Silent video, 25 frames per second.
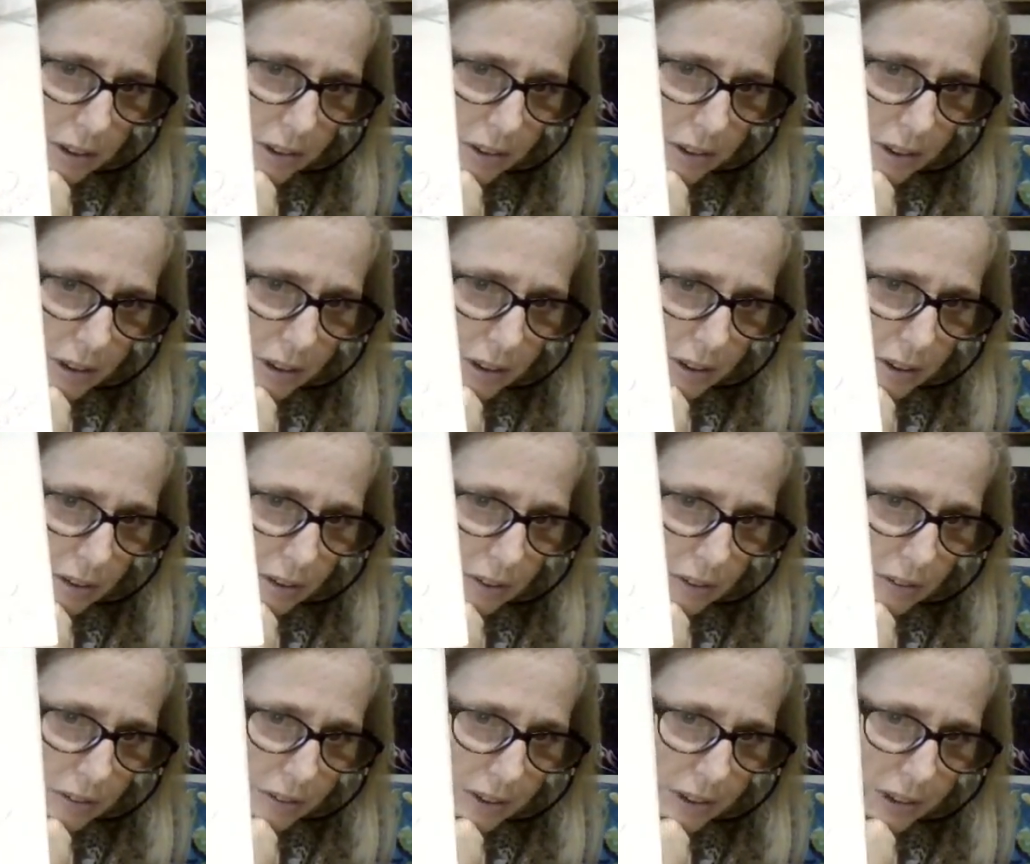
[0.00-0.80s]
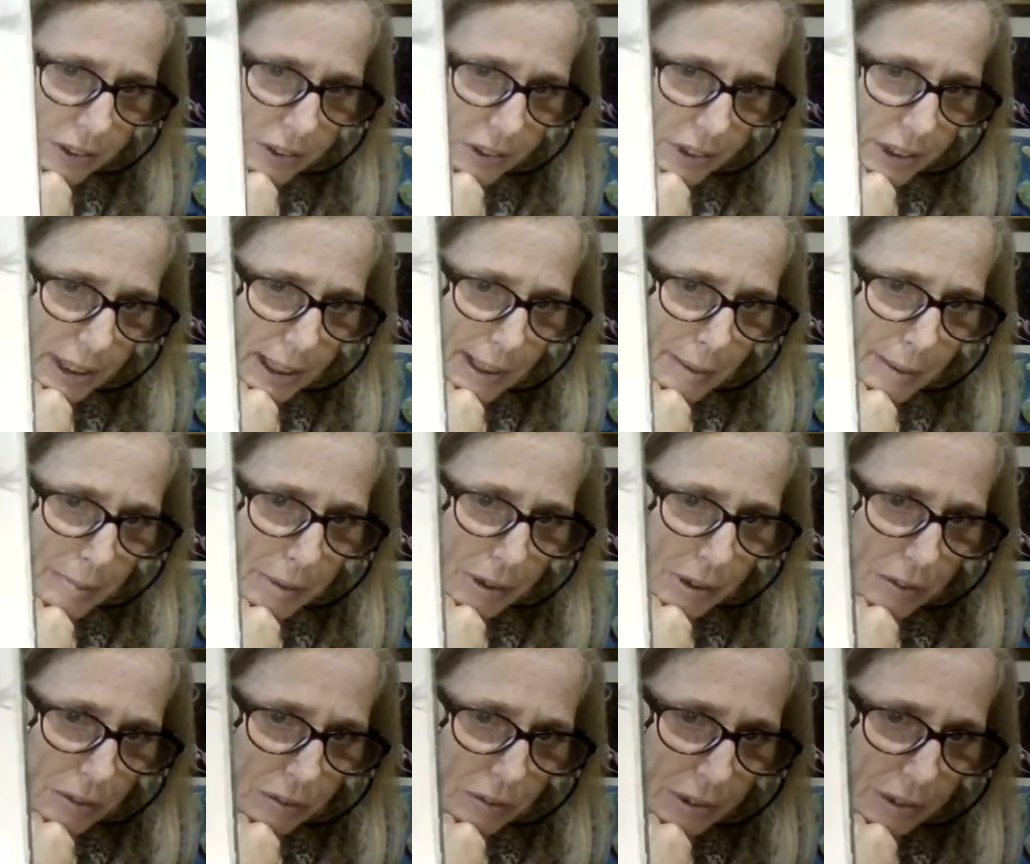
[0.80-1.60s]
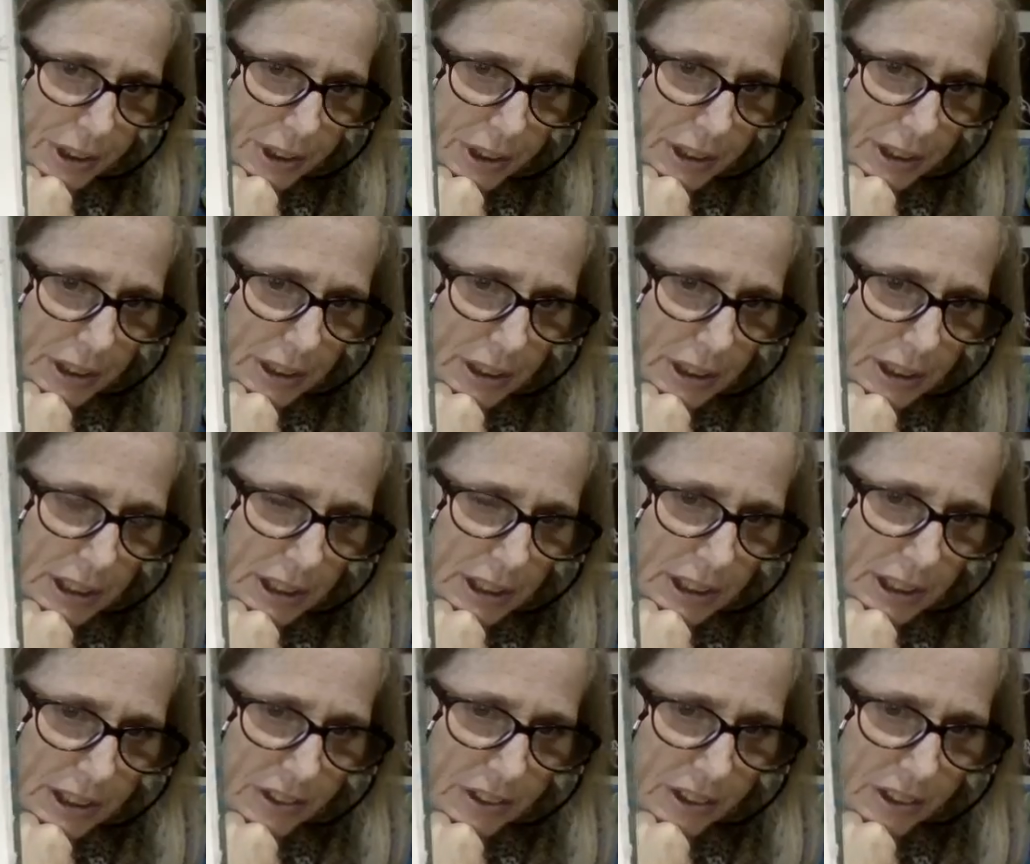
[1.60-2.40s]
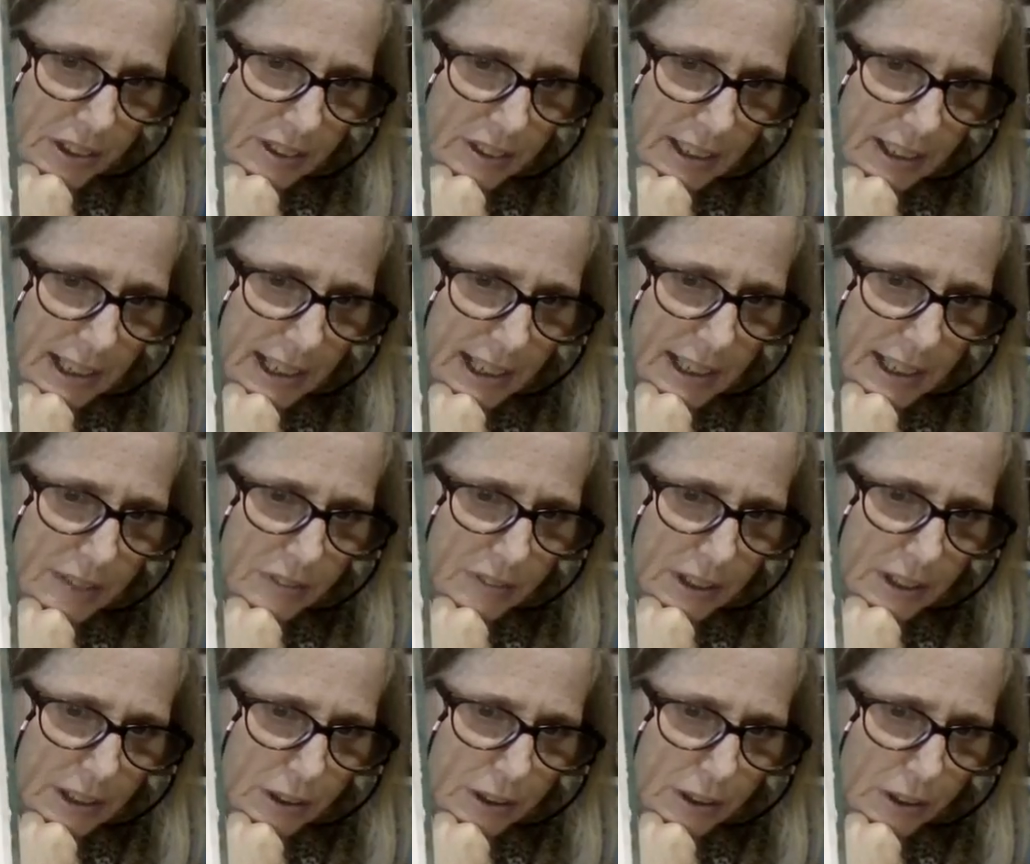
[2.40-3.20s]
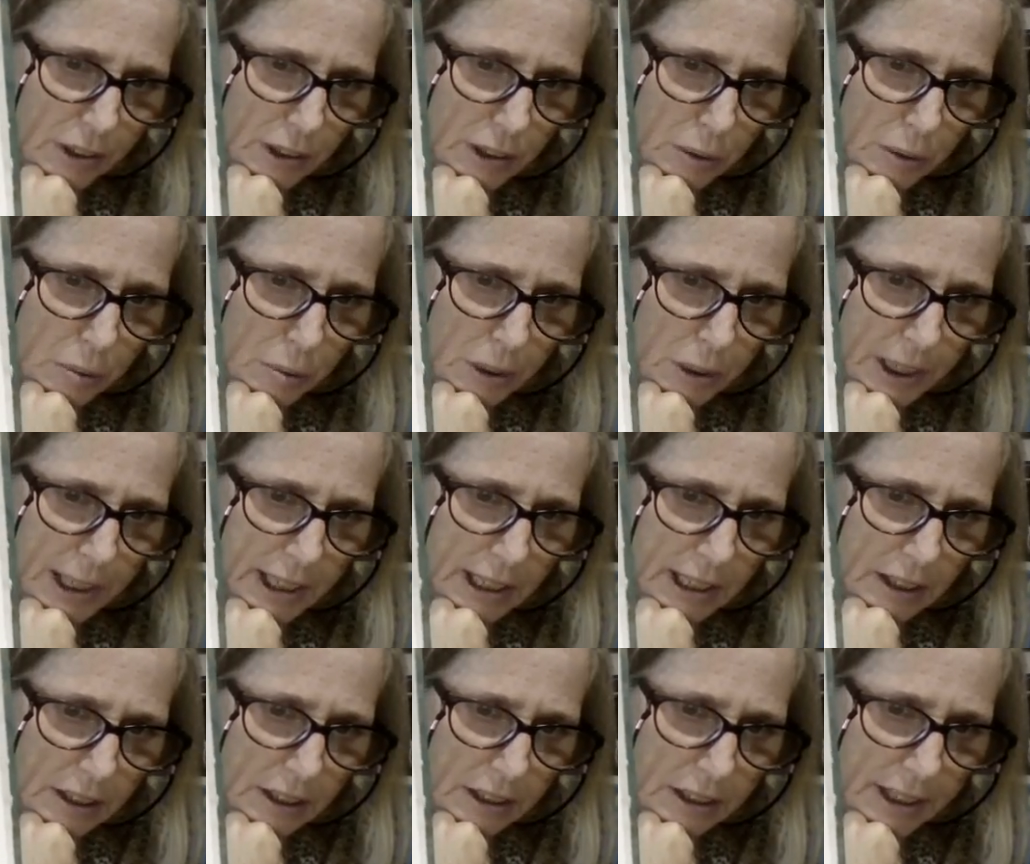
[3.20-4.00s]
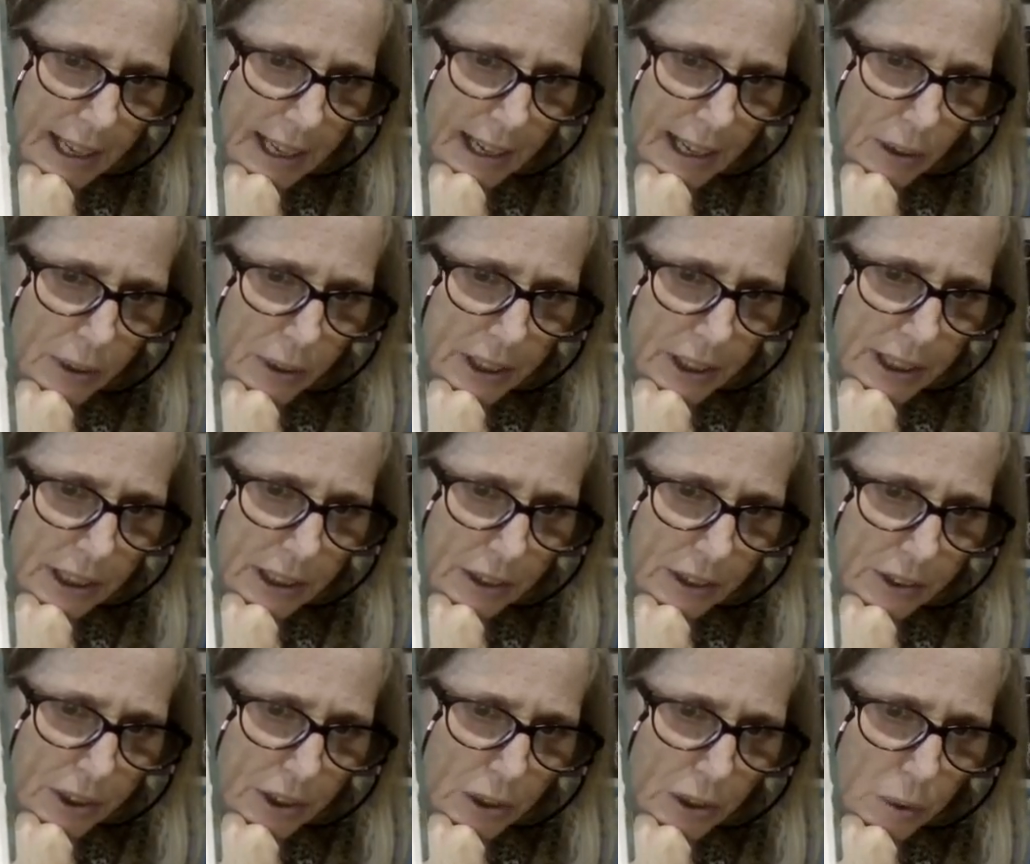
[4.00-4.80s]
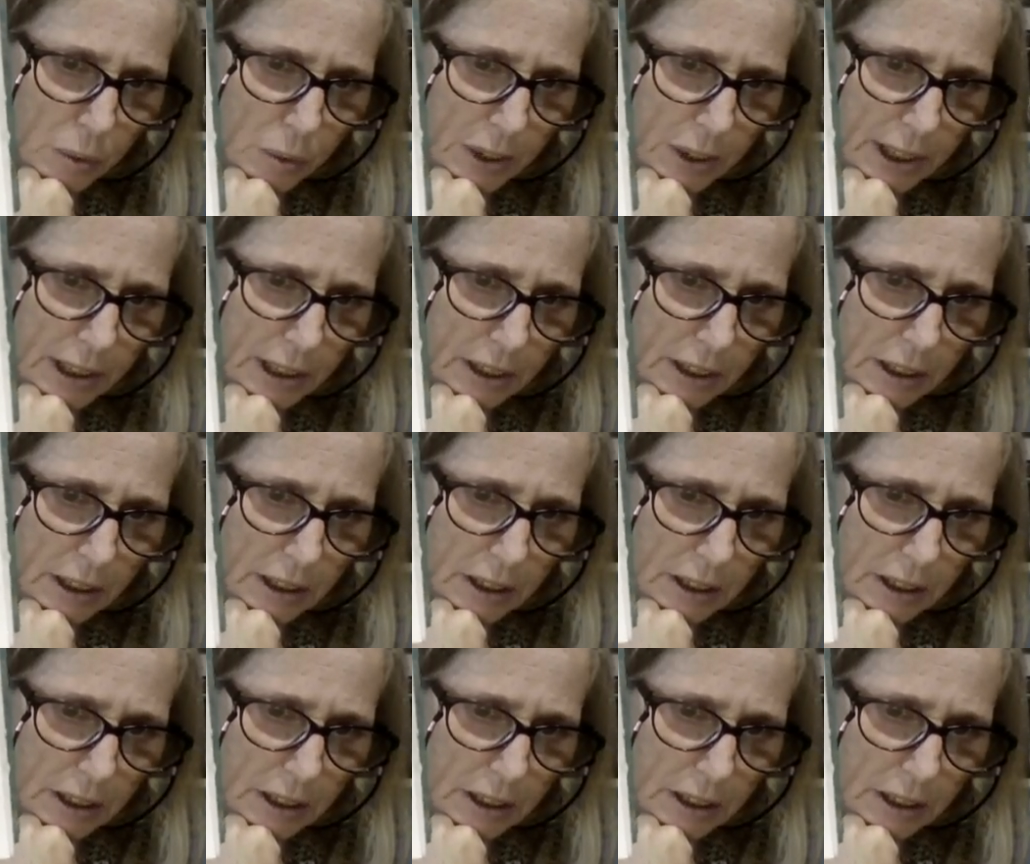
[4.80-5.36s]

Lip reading: So, there's an eyeball for you. It says alive, alert, aware, now, here, nowhere.